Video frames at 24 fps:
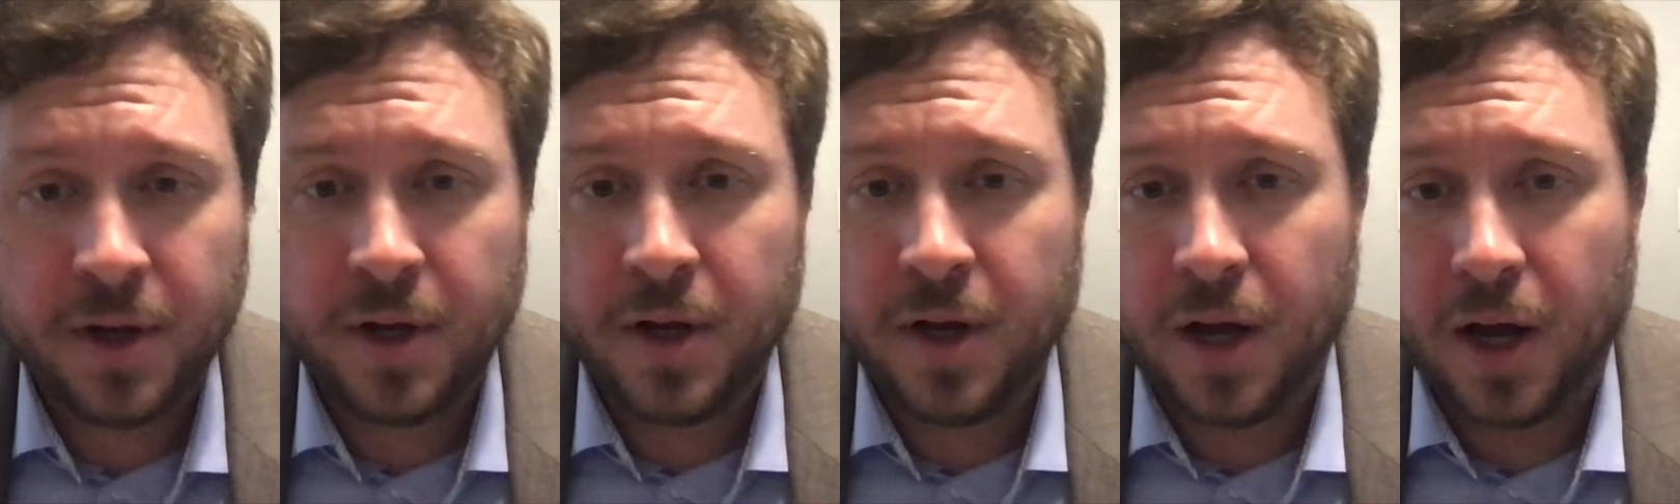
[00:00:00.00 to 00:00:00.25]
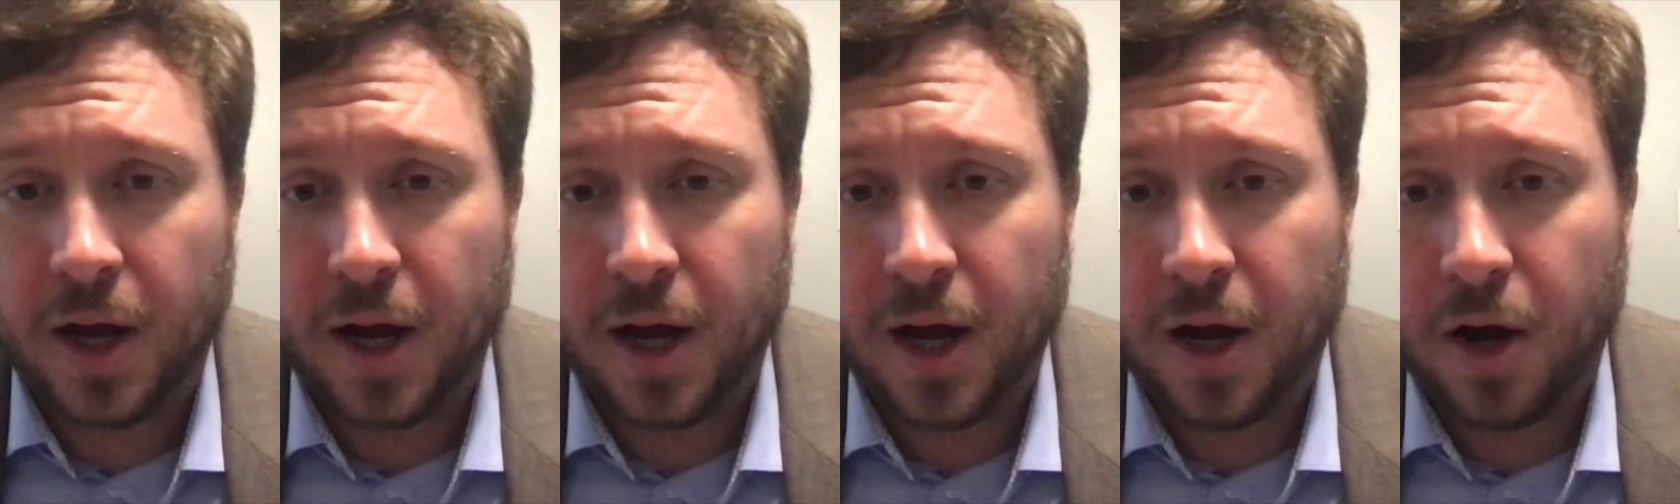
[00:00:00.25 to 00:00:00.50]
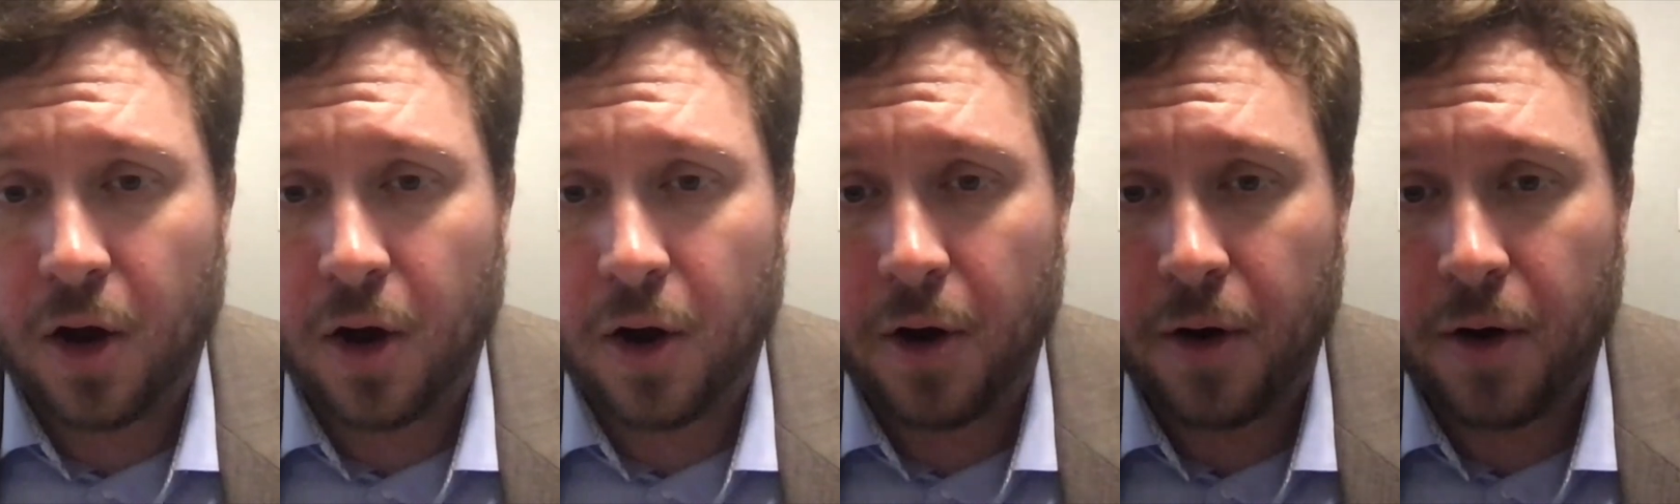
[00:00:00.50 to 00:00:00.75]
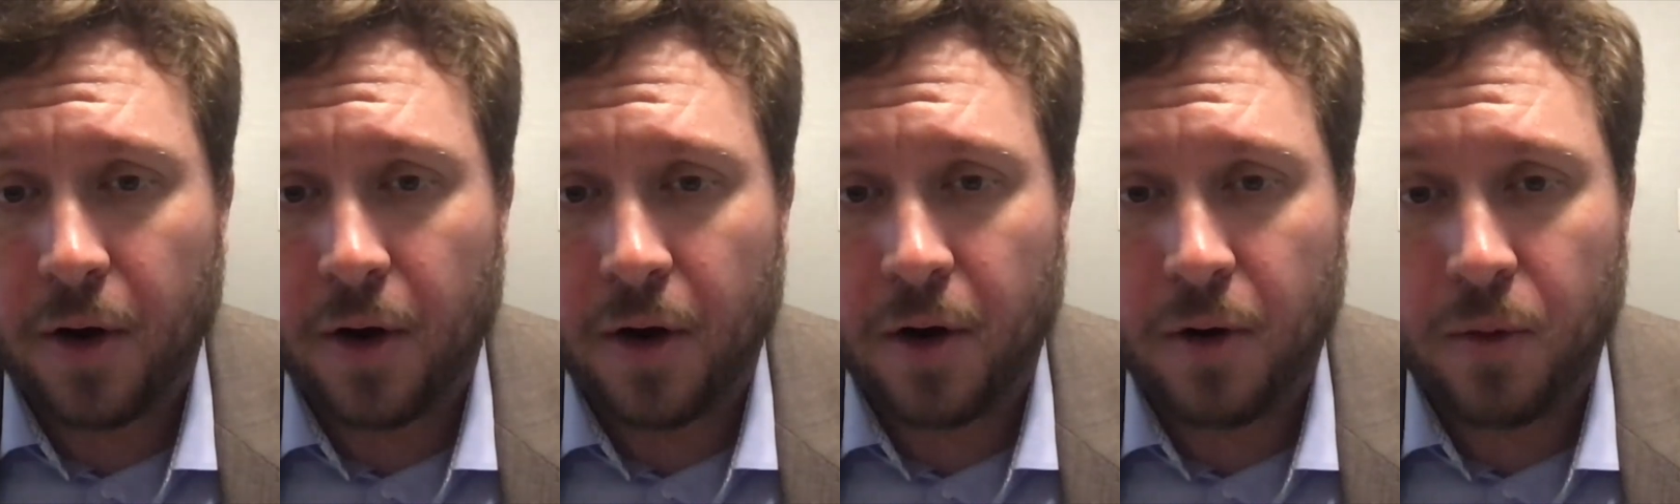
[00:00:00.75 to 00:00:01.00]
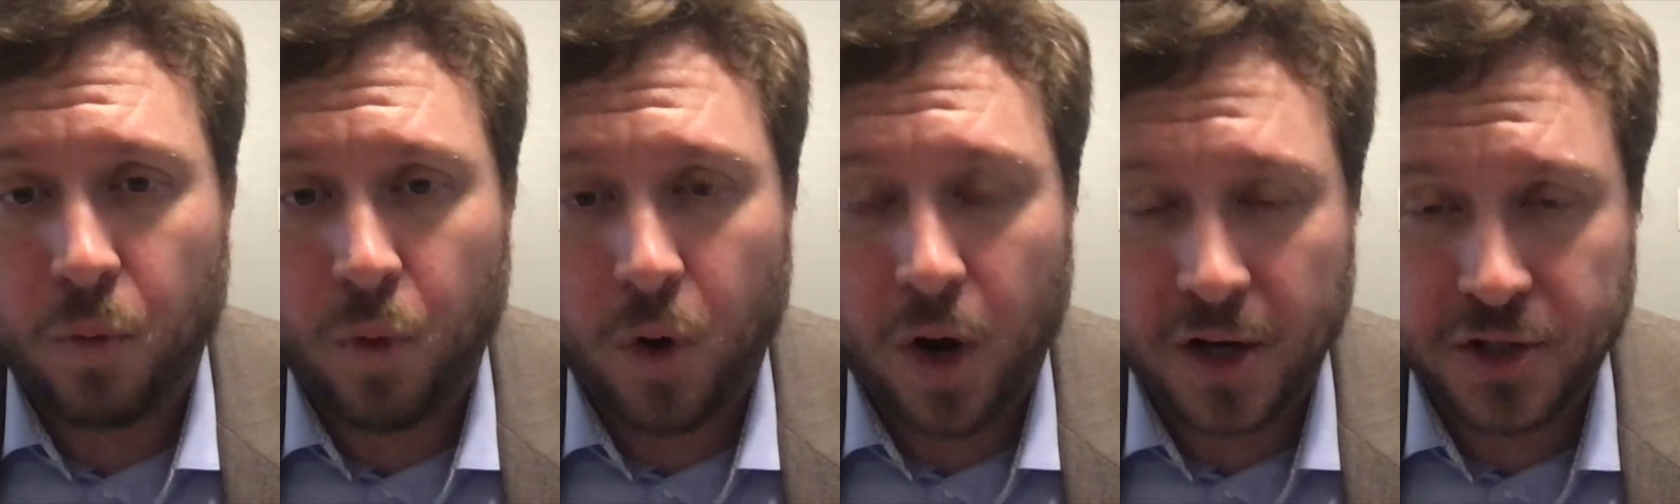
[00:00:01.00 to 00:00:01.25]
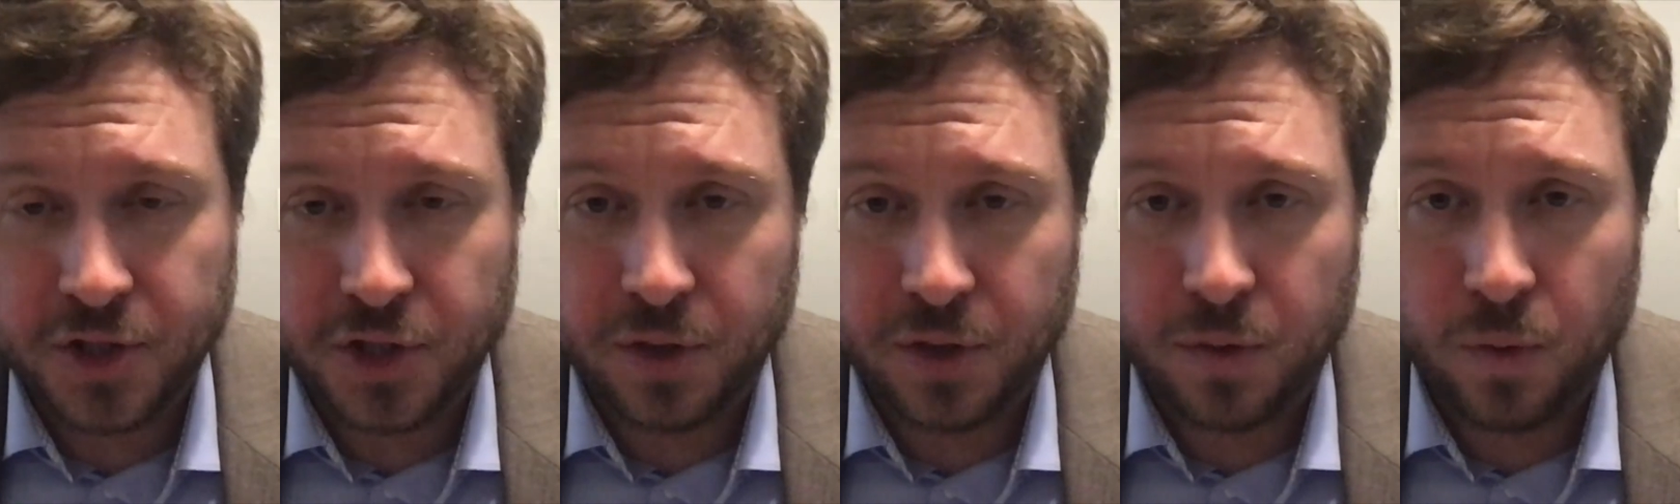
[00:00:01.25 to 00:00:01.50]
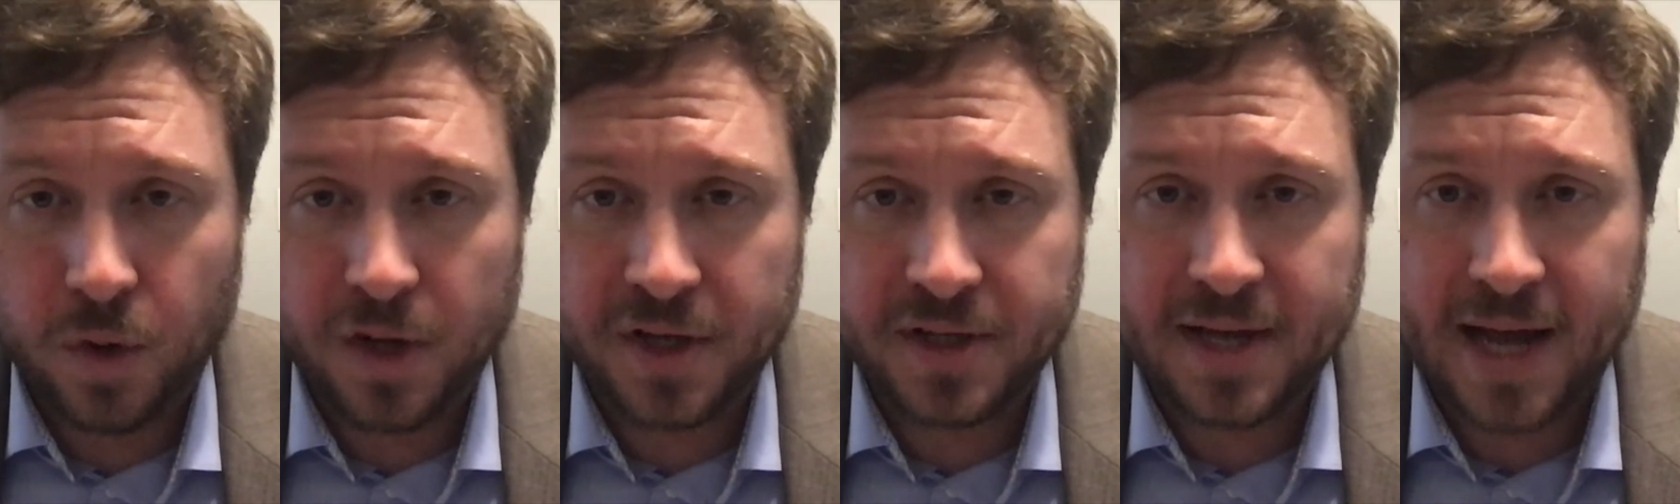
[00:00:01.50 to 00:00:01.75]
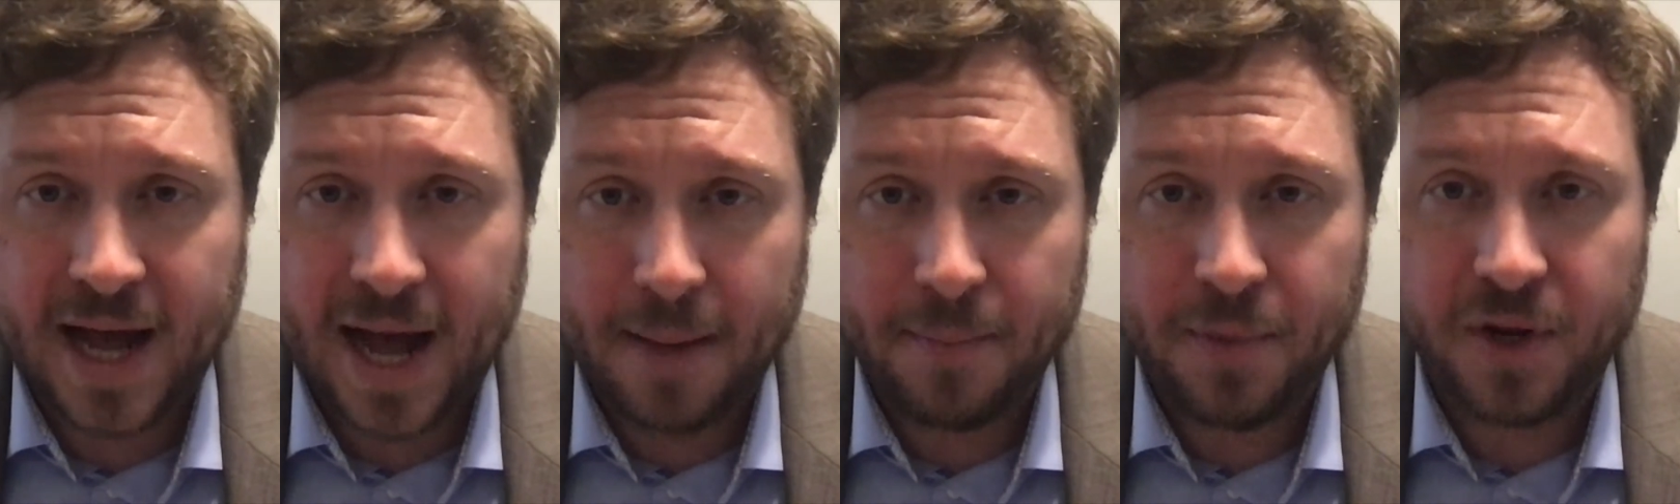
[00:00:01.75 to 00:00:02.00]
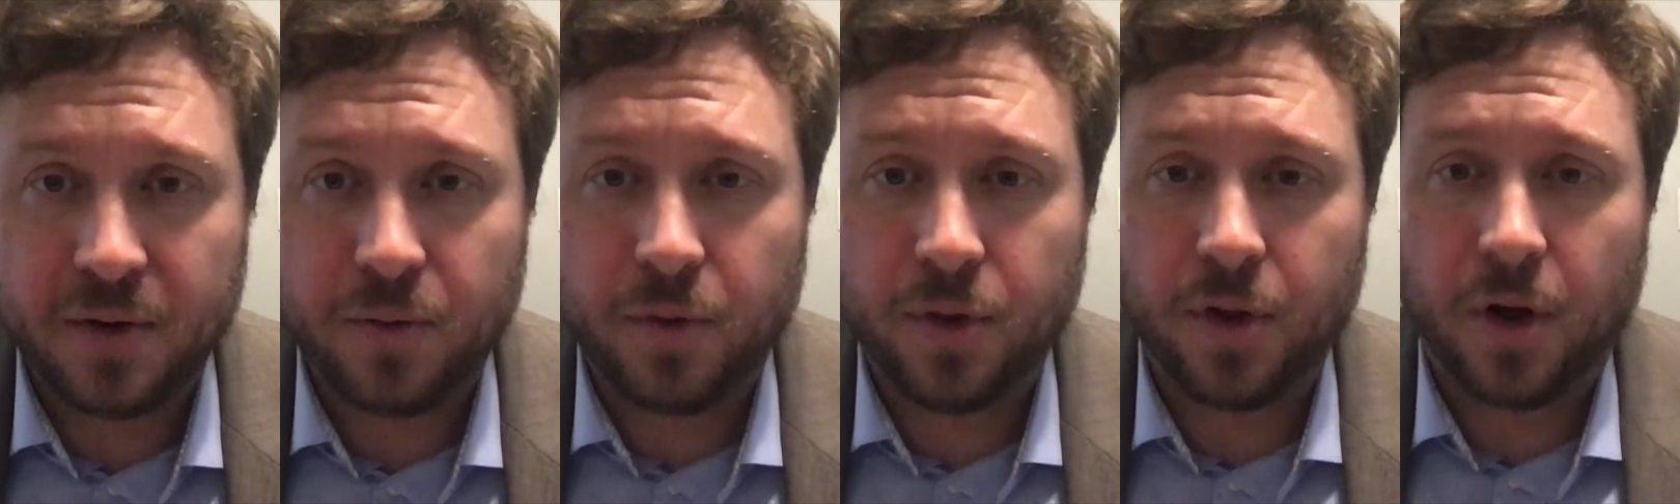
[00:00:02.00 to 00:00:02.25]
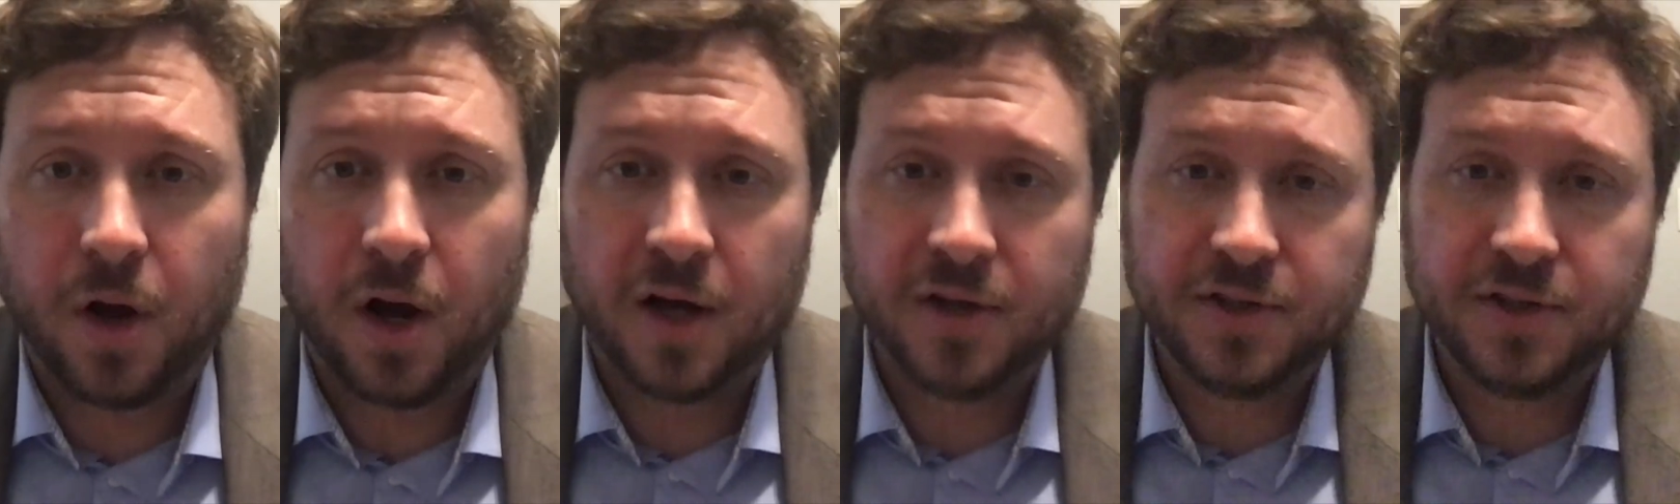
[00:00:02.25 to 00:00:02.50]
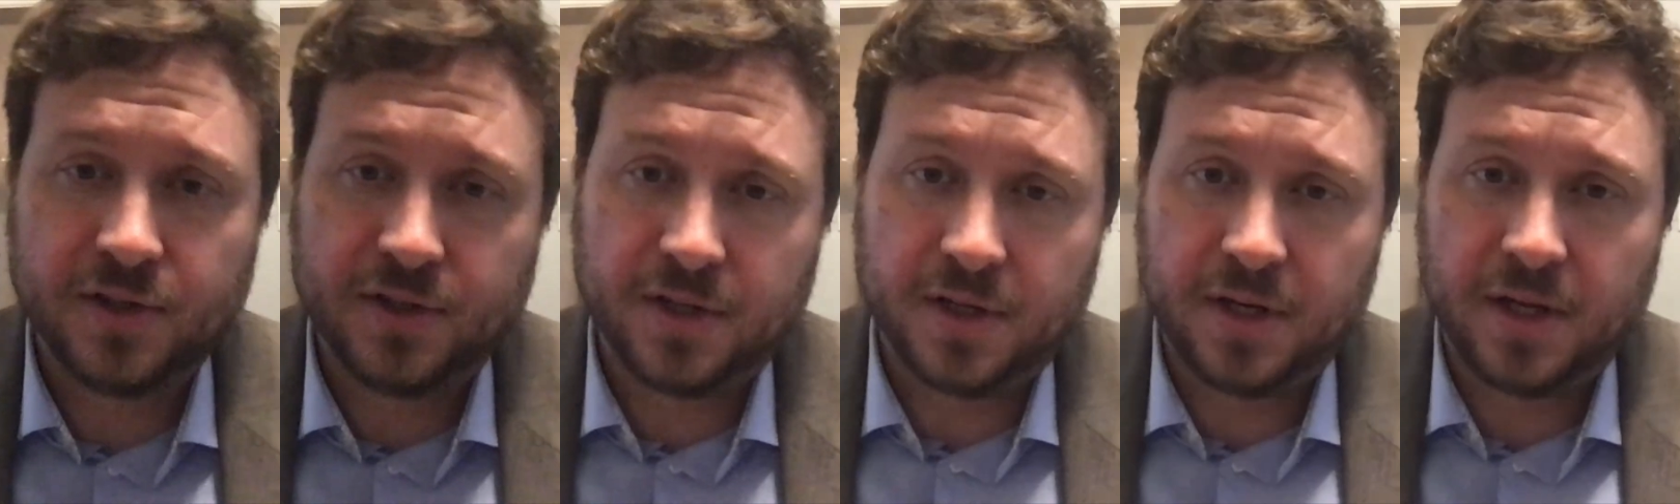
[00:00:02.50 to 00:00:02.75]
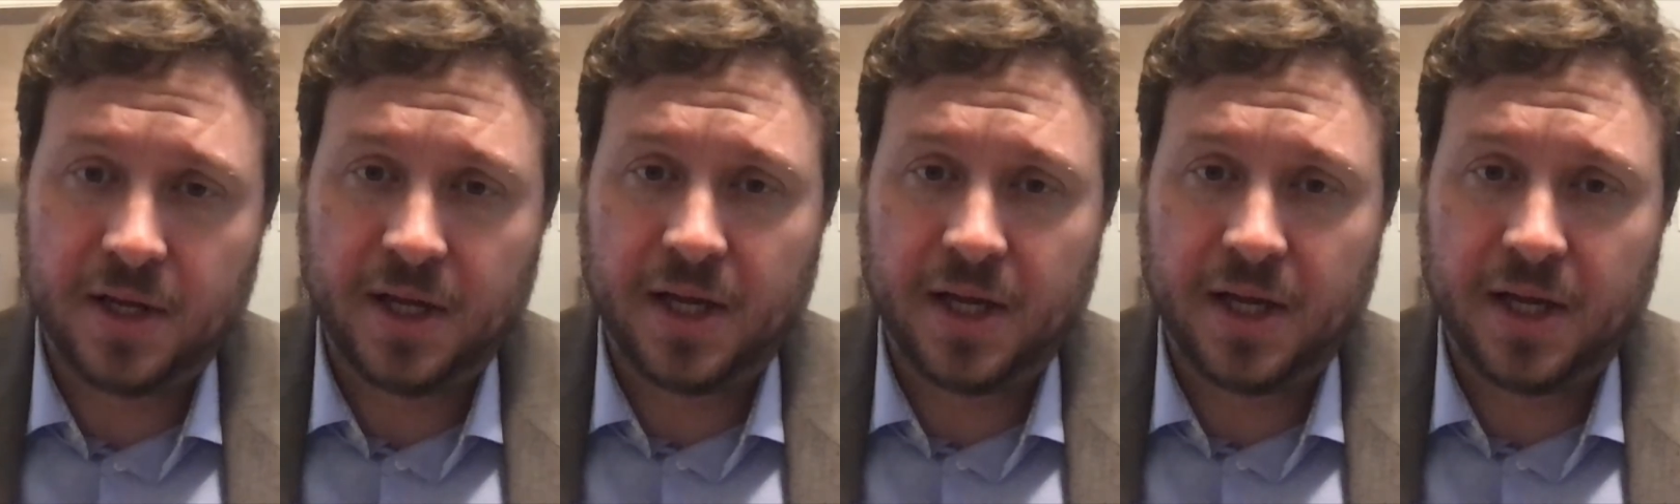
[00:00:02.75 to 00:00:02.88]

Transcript: are watching what is happening with Austin.